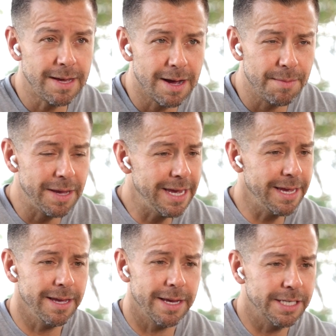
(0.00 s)
um,
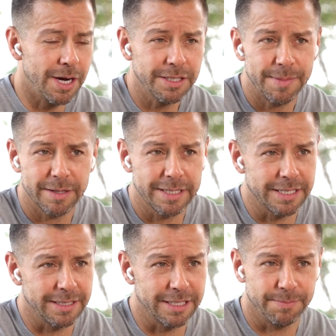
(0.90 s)
he, he talks about
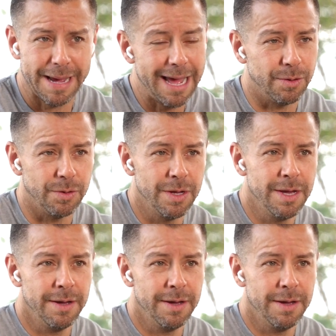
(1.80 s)
this, this battle